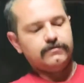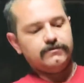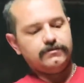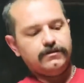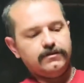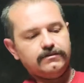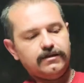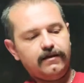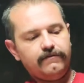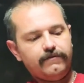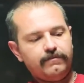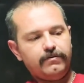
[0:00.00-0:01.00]
She is
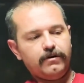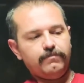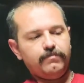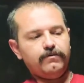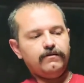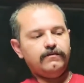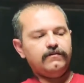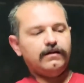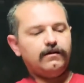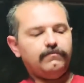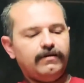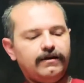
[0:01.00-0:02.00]
het for purple,
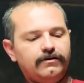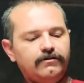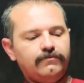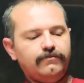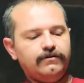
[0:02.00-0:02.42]
albino.